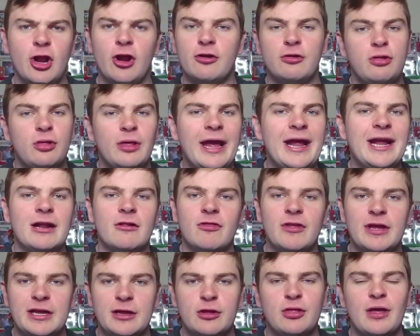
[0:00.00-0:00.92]
seeing
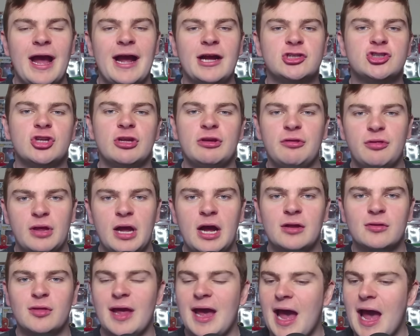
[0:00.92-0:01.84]
things actually
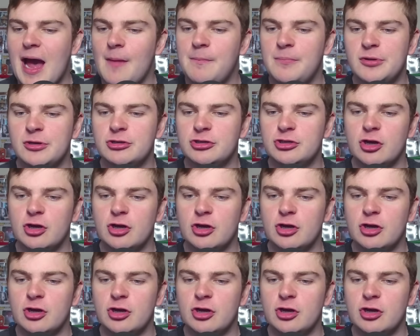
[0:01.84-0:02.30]
start to happen.